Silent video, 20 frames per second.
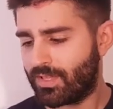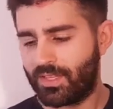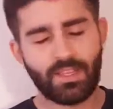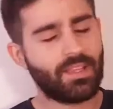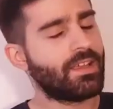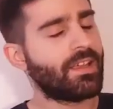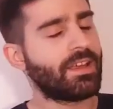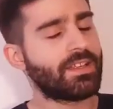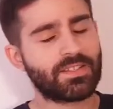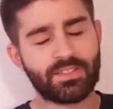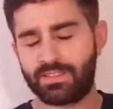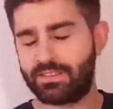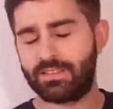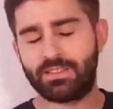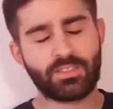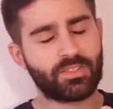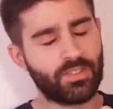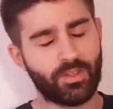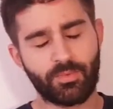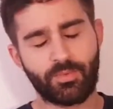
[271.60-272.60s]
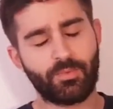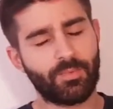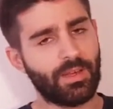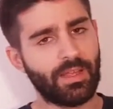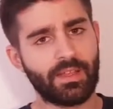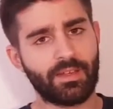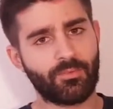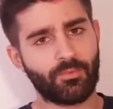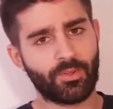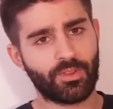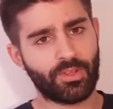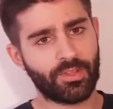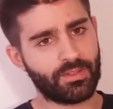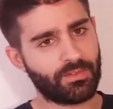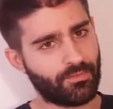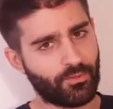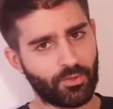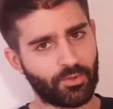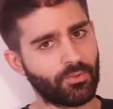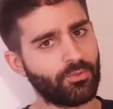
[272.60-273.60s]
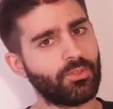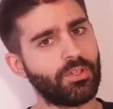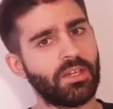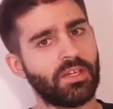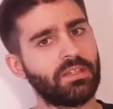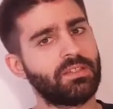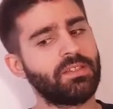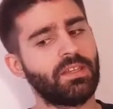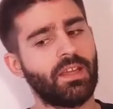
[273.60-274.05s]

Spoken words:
He hasn't stopped playing with it for 2 years.